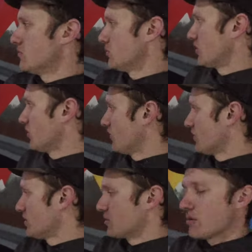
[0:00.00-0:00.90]
with all of
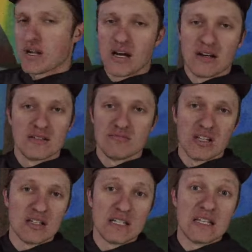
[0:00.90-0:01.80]
them coming out
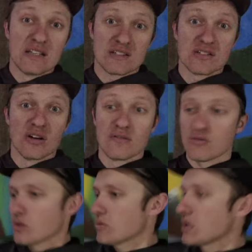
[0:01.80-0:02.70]
and, and getting this done
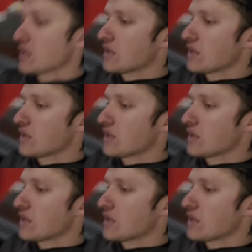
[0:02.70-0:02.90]
for me